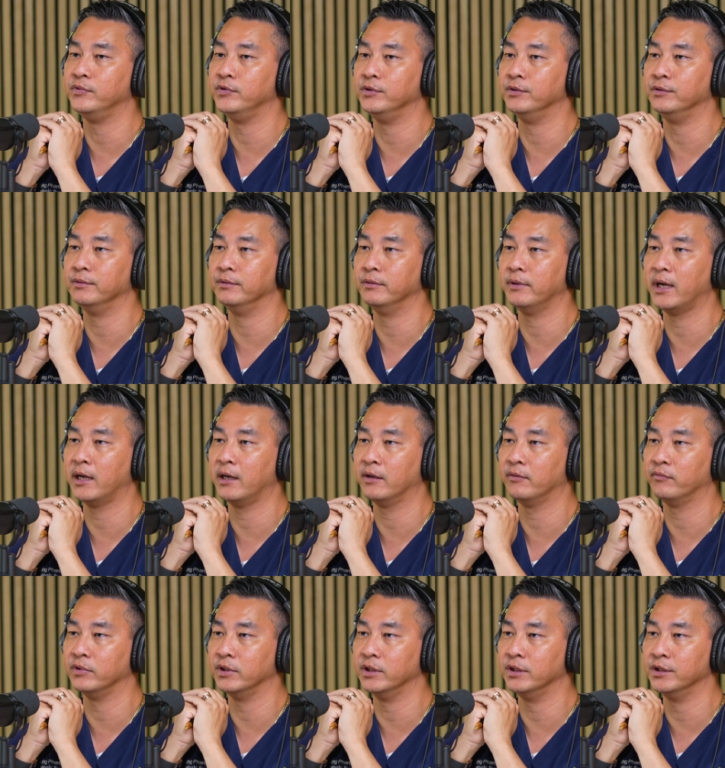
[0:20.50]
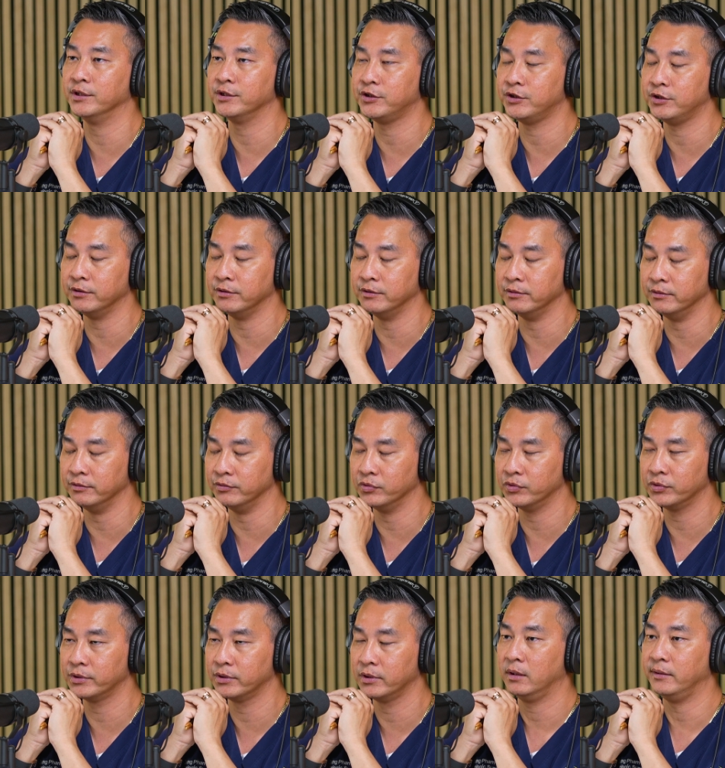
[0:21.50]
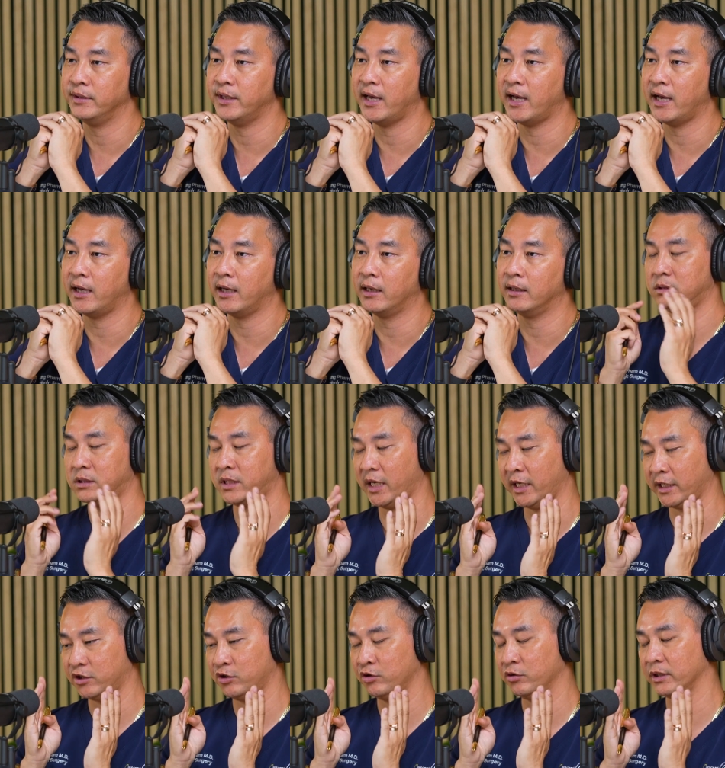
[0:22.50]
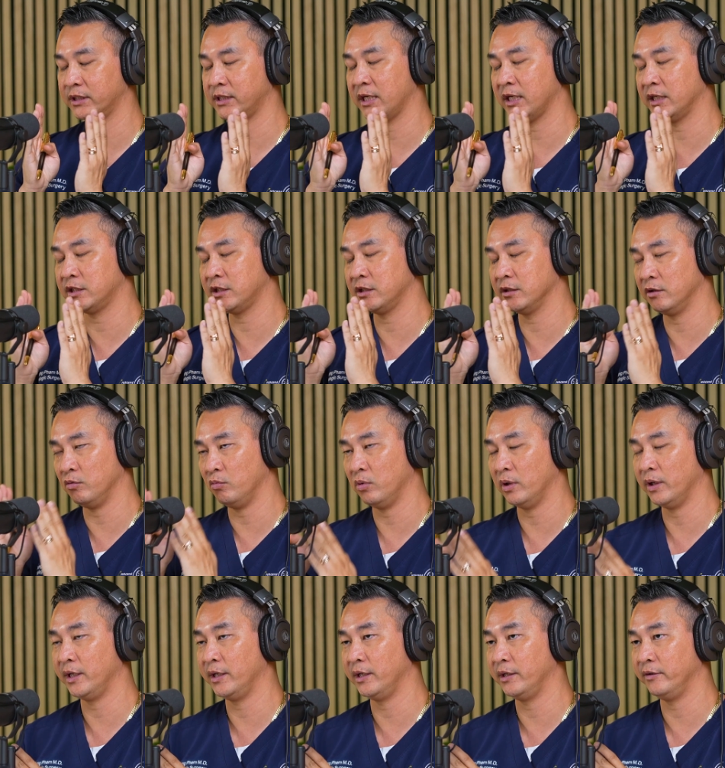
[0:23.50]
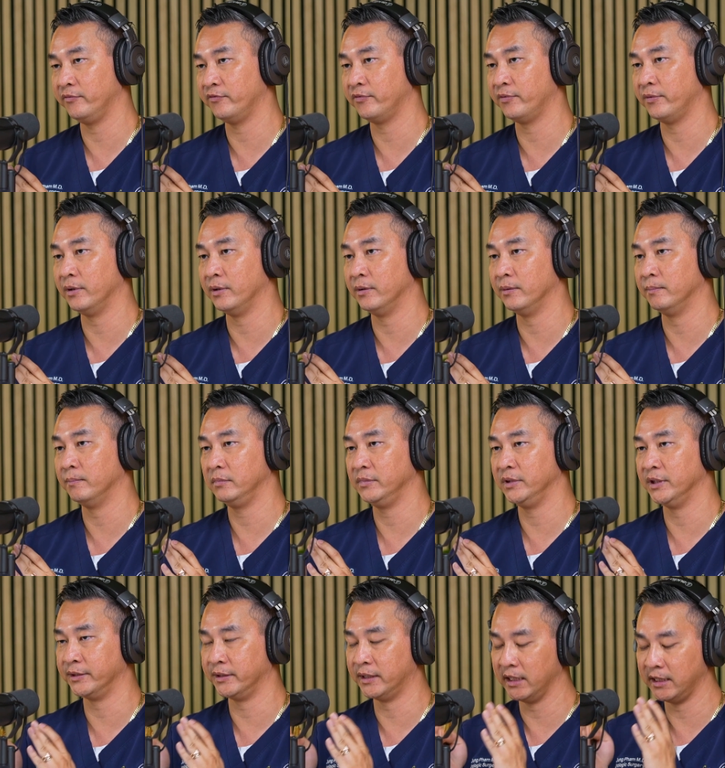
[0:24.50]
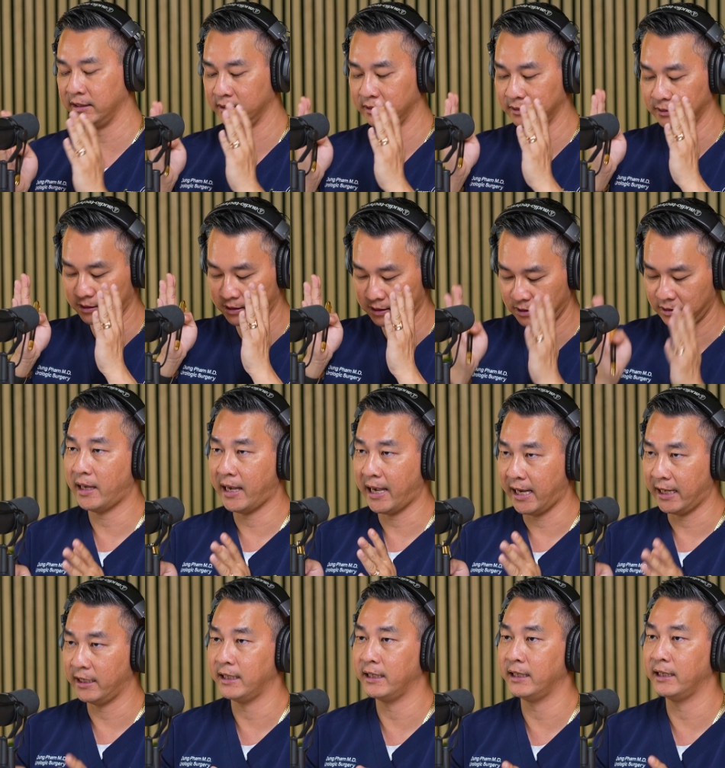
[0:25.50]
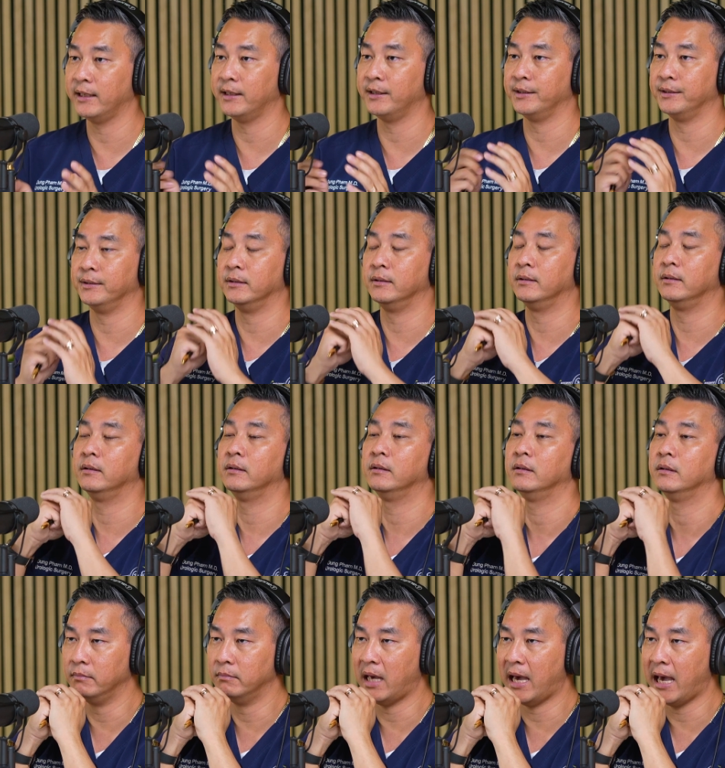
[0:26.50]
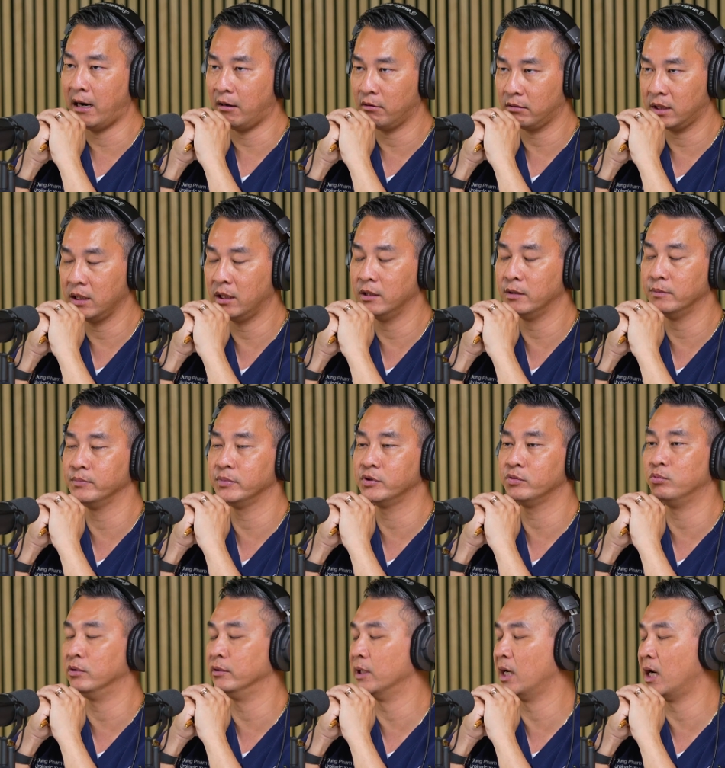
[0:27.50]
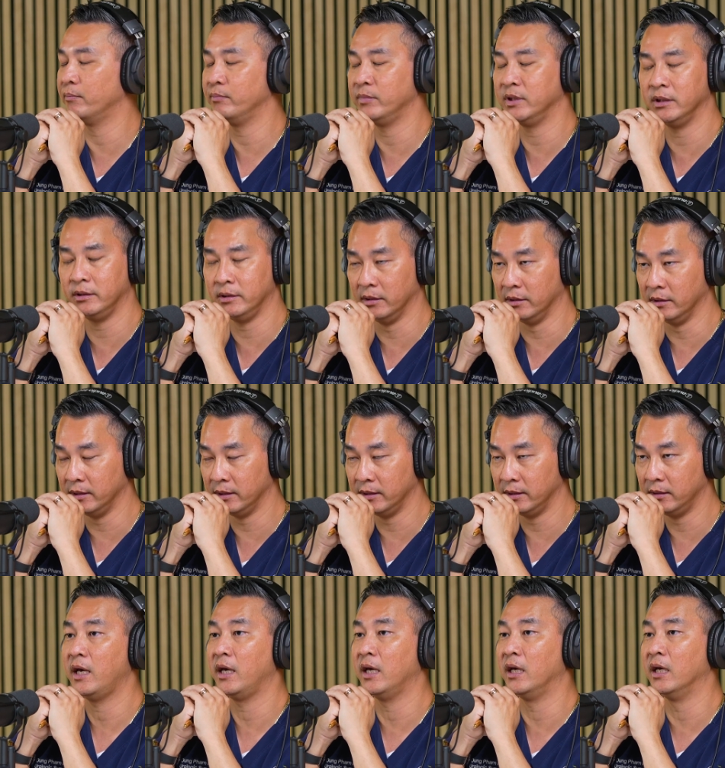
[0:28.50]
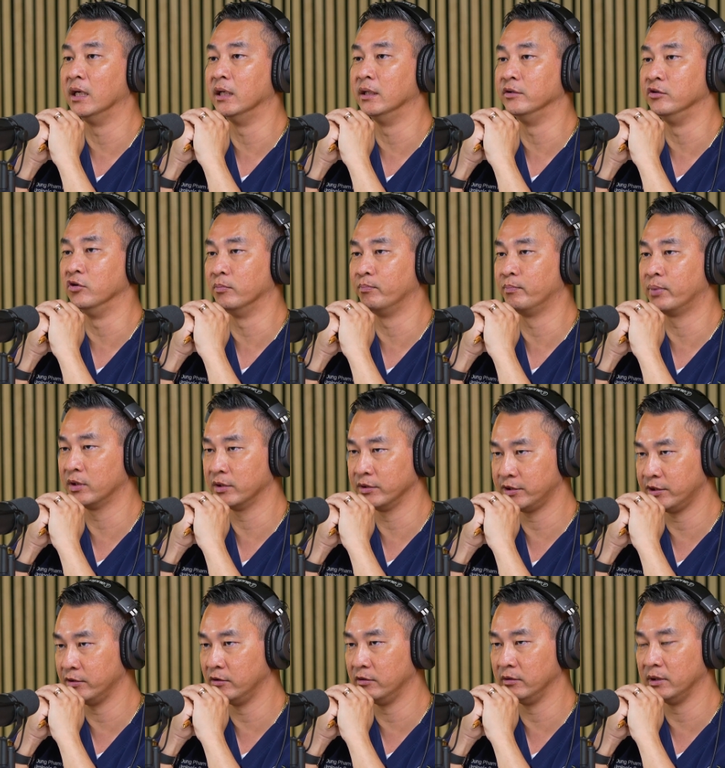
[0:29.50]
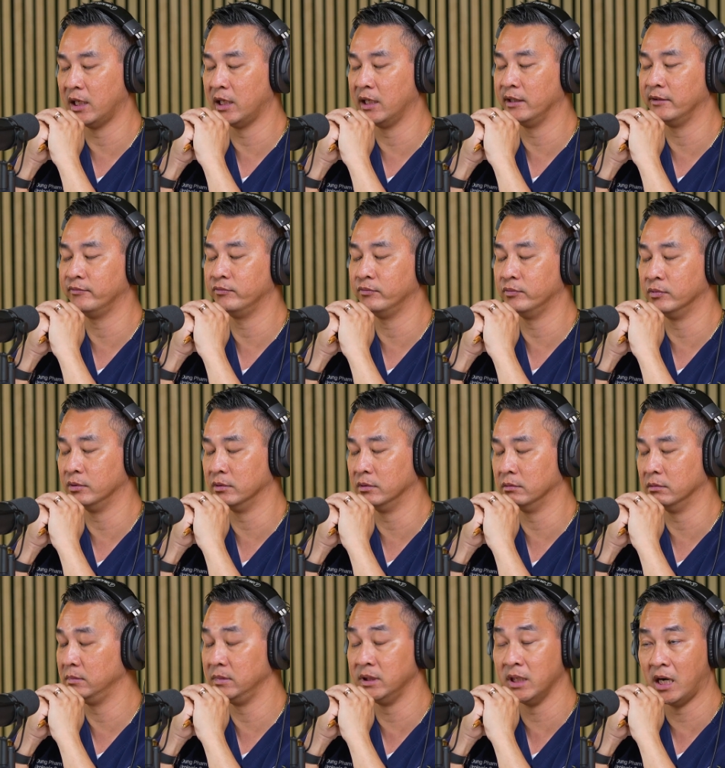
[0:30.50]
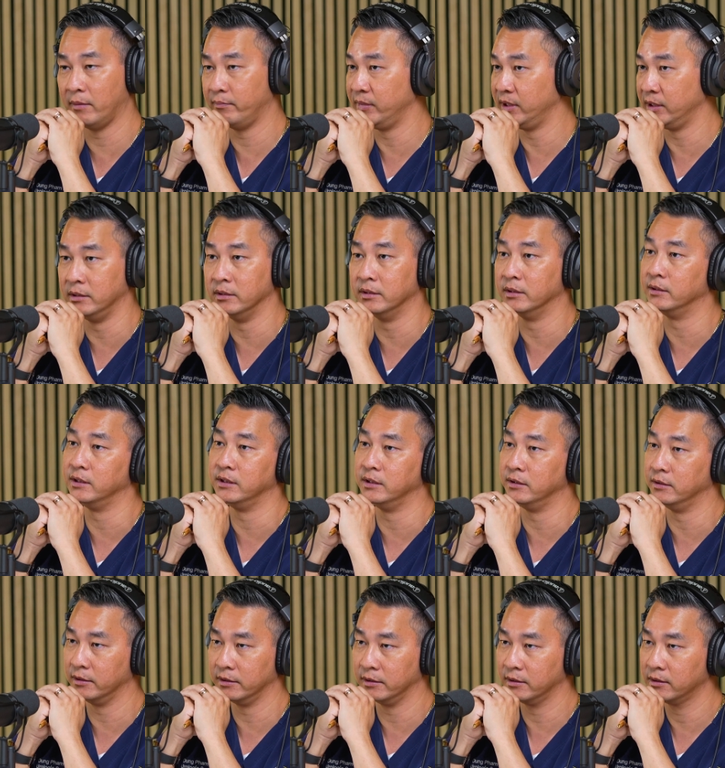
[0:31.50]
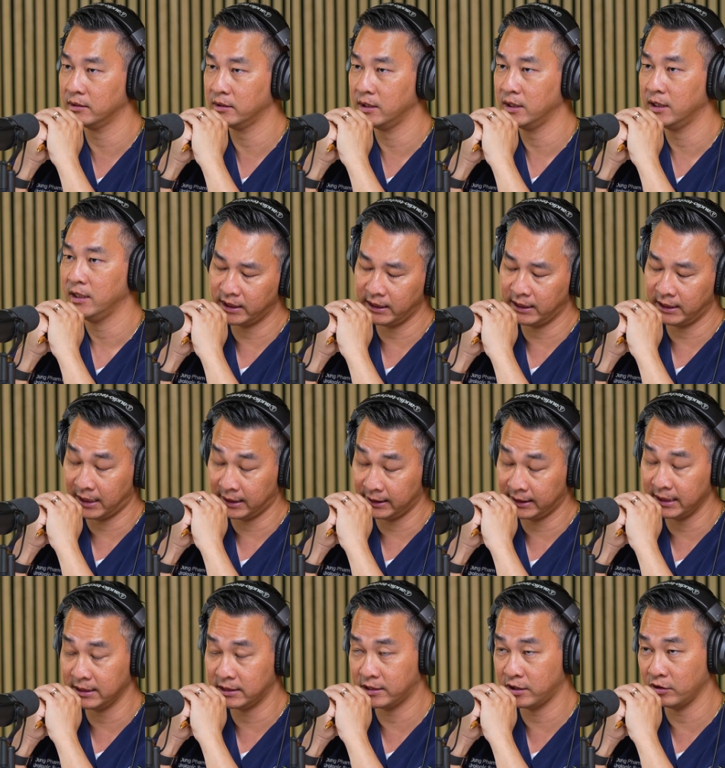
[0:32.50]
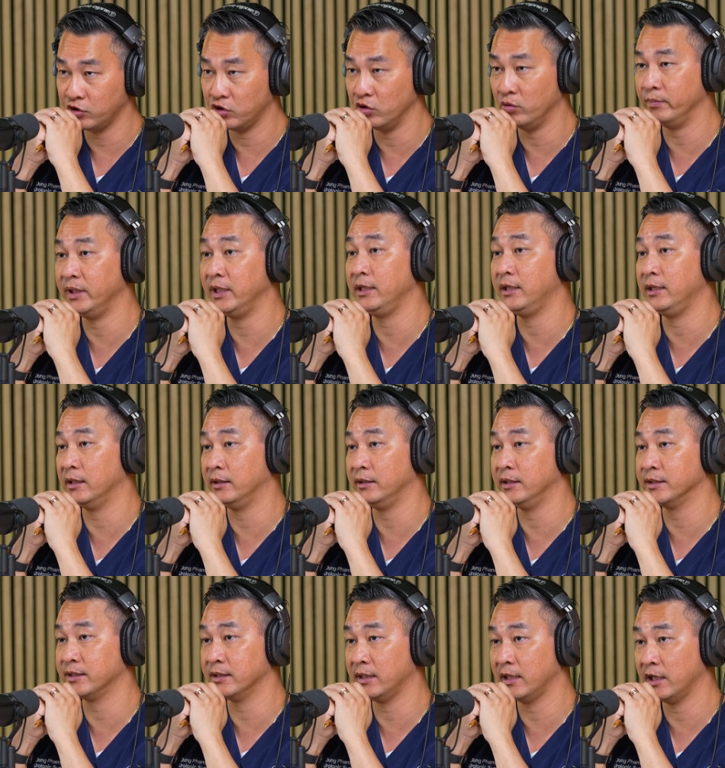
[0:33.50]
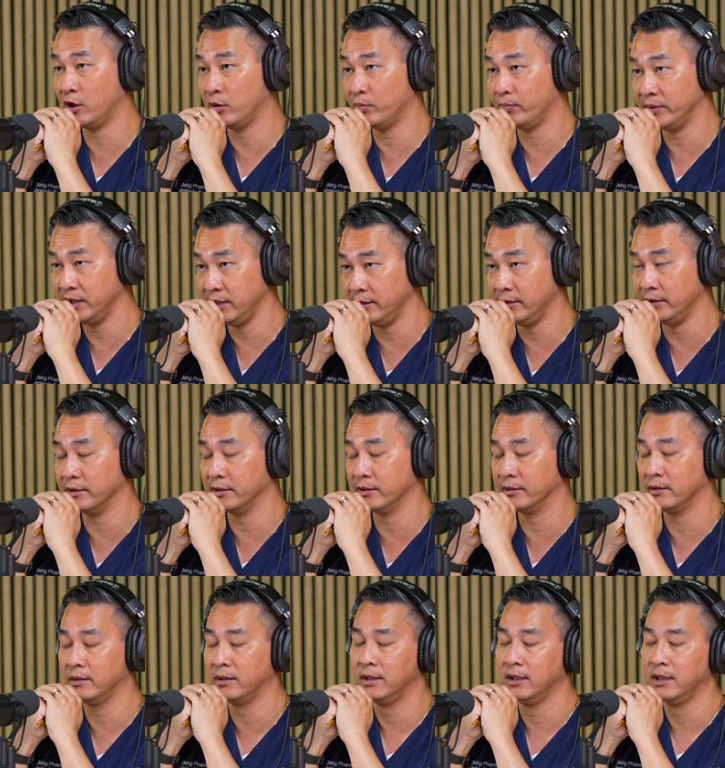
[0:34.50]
you have issues that takes your attention away from the things at hand, outcomes will not be good, and your personal life will not be good either. And I think social media doesn't help either,